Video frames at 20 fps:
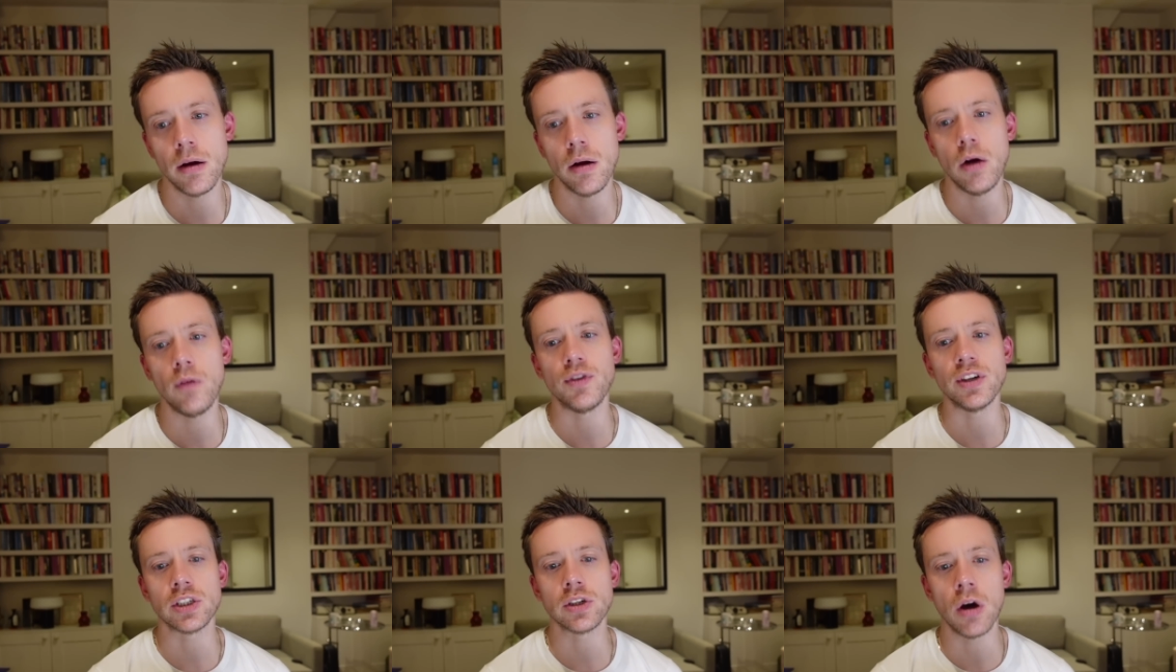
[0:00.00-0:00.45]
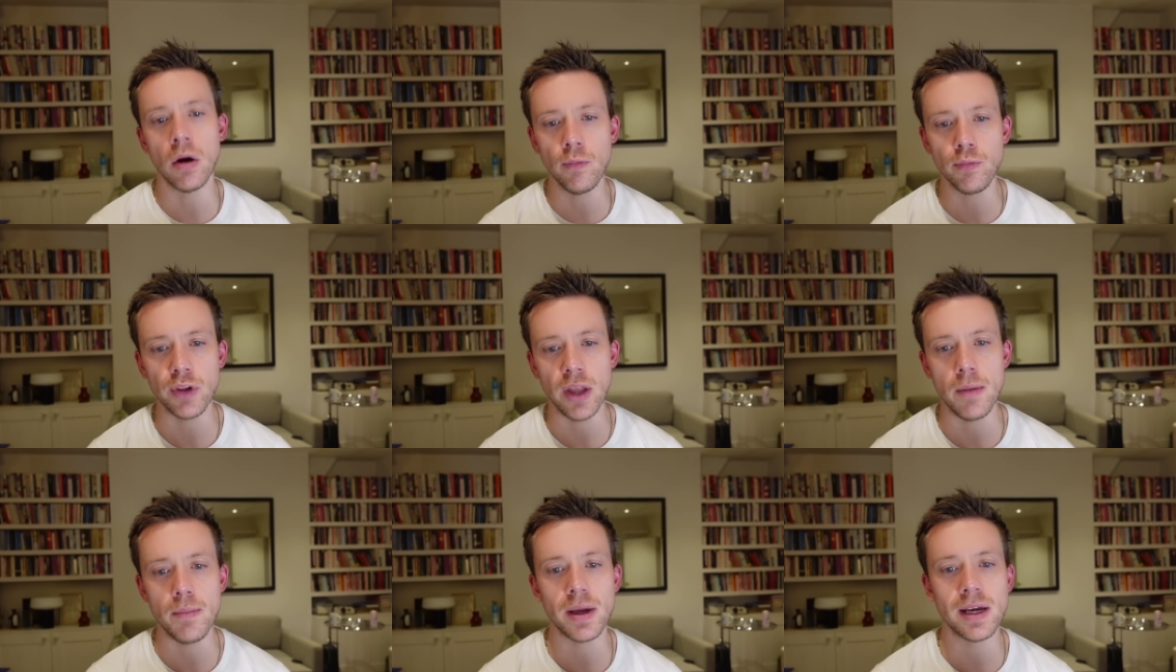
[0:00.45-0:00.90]
of this
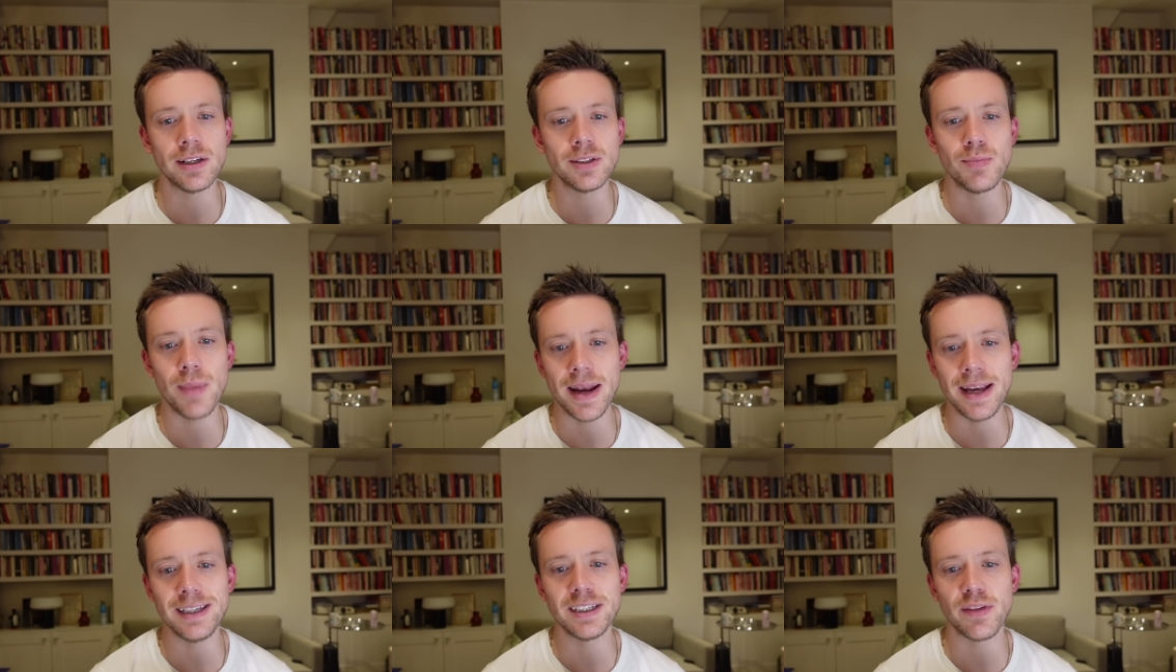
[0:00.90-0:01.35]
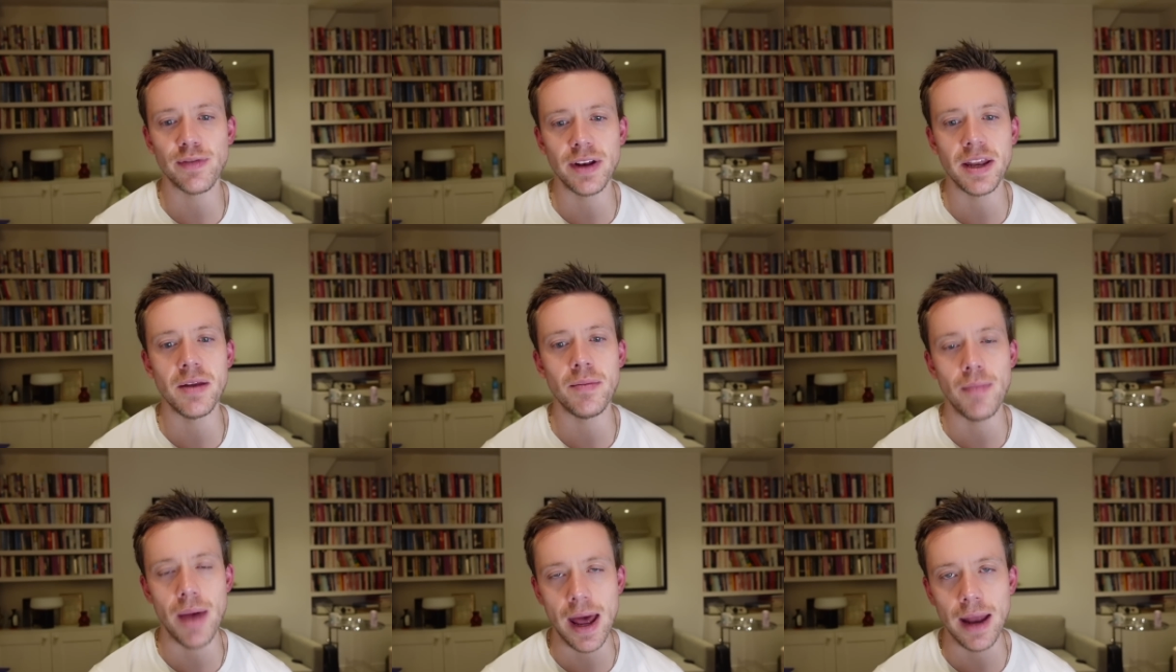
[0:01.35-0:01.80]
conflict because many
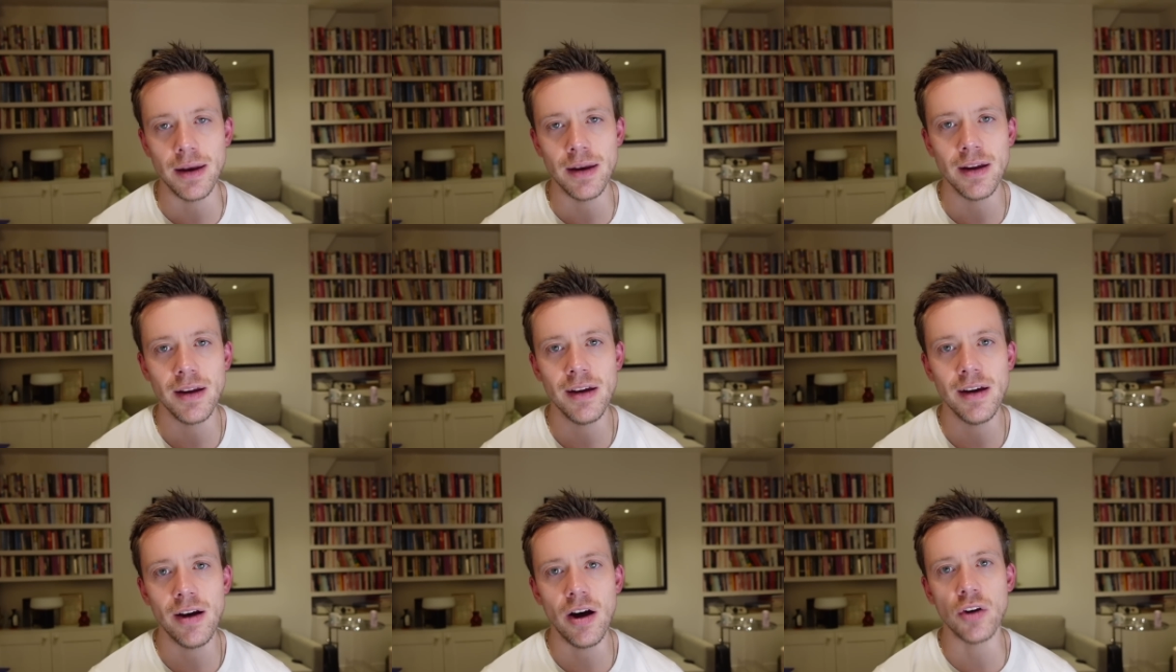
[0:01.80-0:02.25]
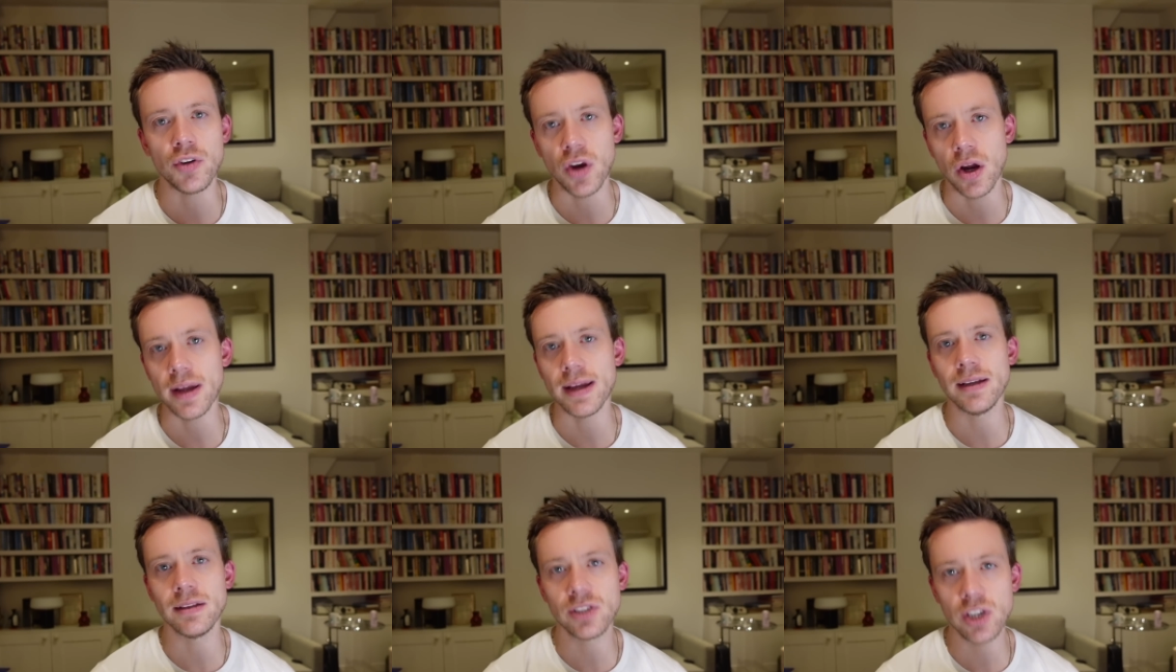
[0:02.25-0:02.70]
civilian men are
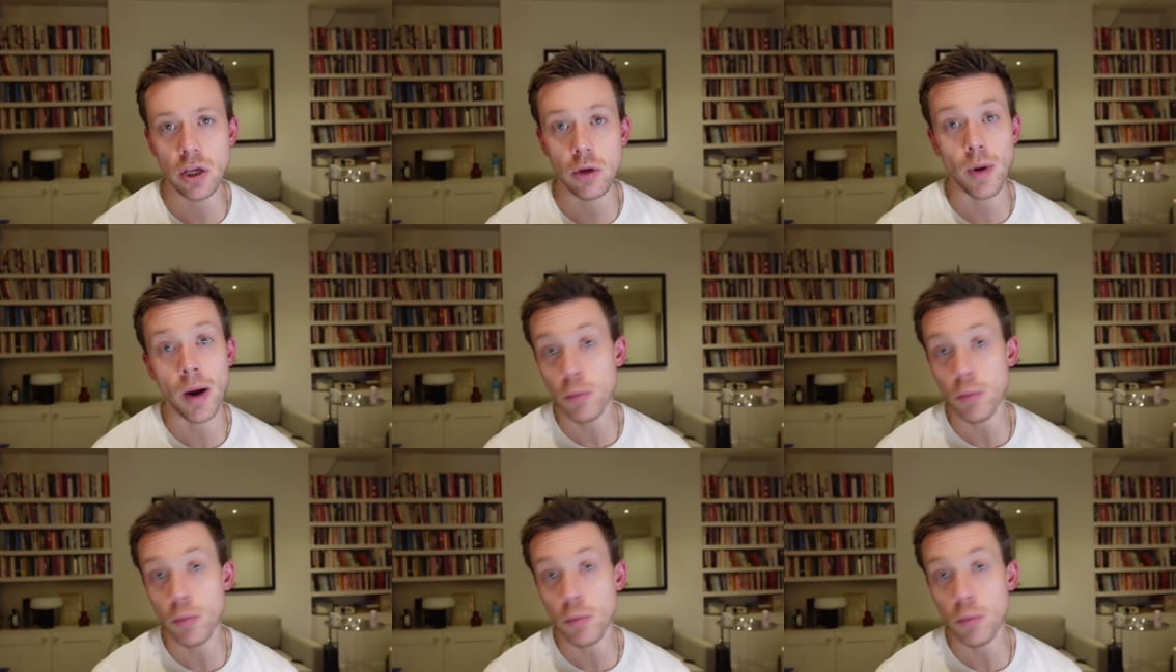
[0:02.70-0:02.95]
dying too,